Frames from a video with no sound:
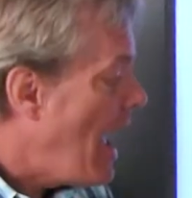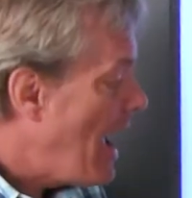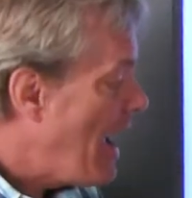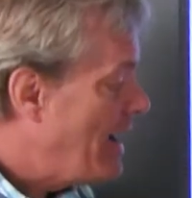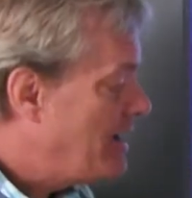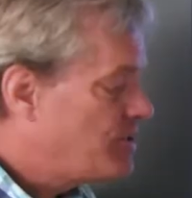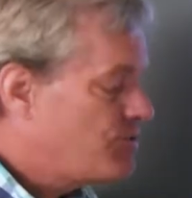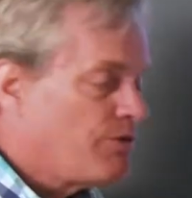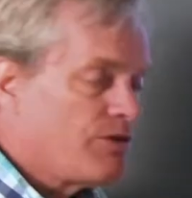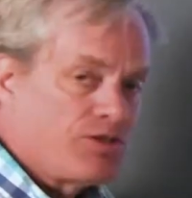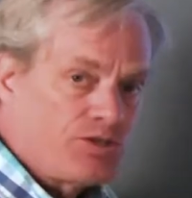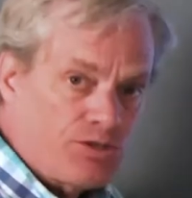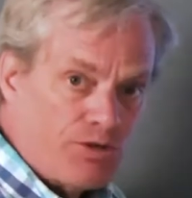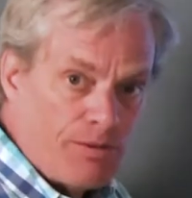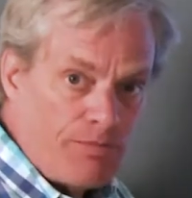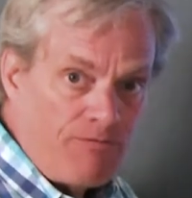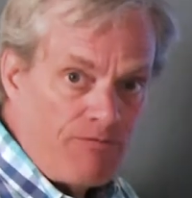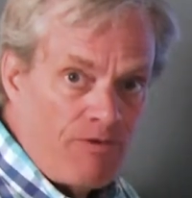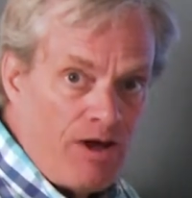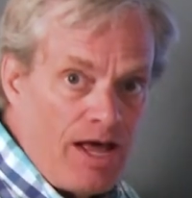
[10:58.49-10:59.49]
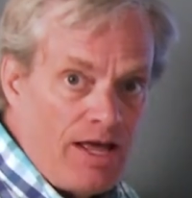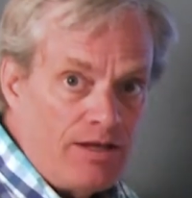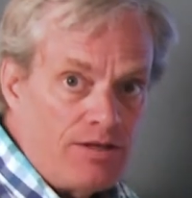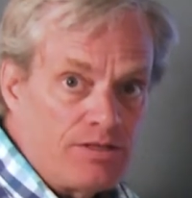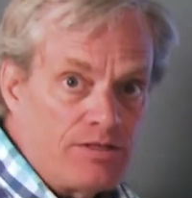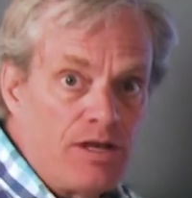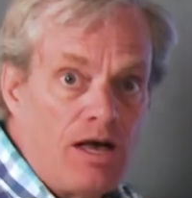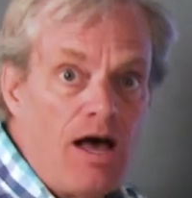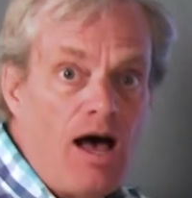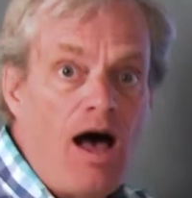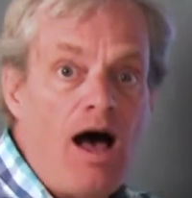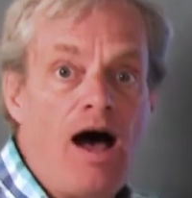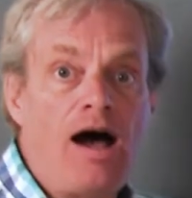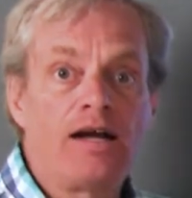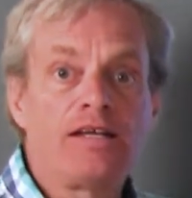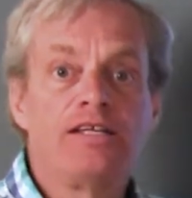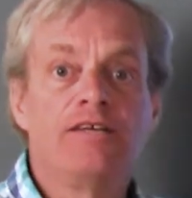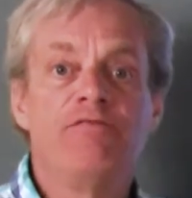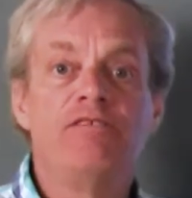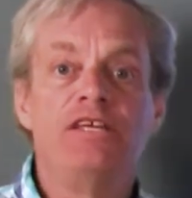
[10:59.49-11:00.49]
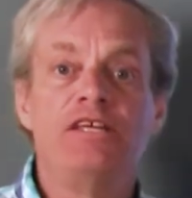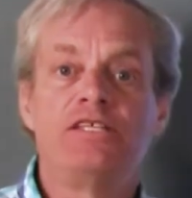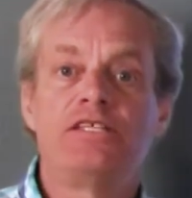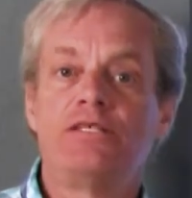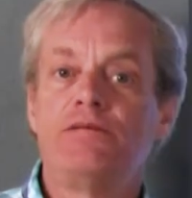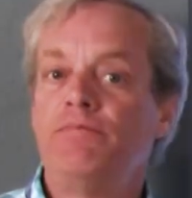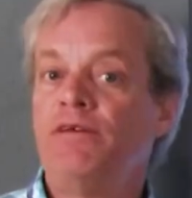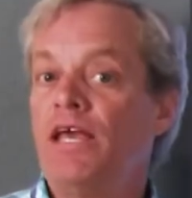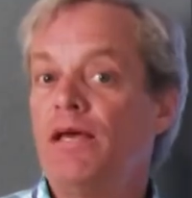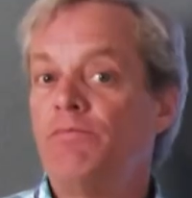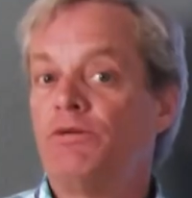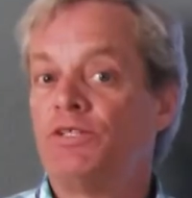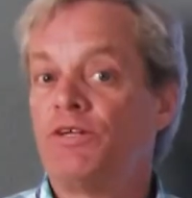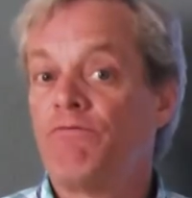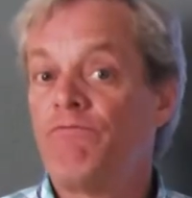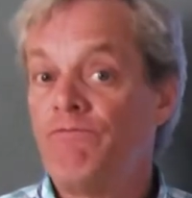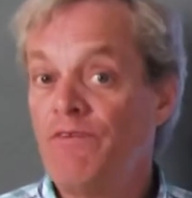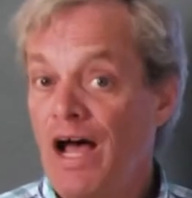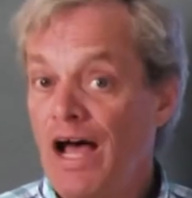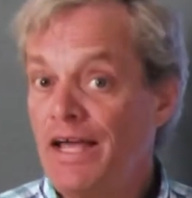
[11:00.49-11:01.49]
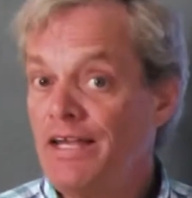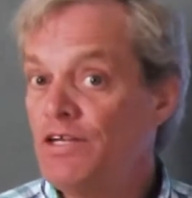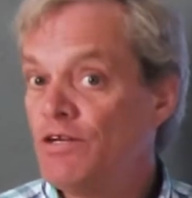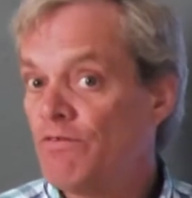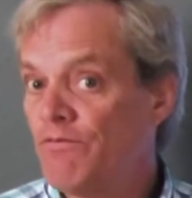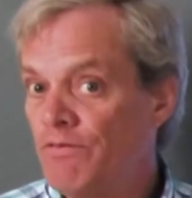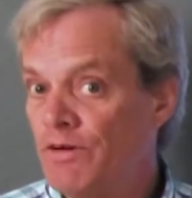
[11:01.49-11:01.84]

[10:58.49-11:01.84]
As with script files, Octave needs to be able to find your